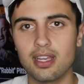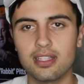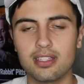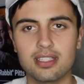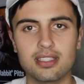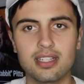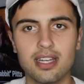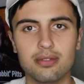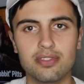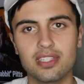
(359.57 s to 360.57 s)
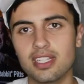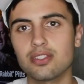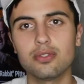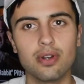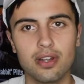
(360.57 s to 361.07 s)
and you ask the guy if you take
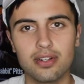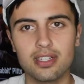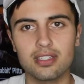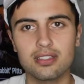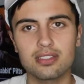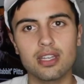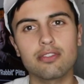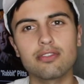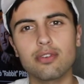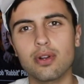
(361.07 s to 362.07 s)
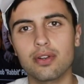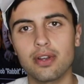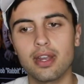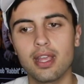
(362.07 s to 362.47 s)
$200 and you sell for $400.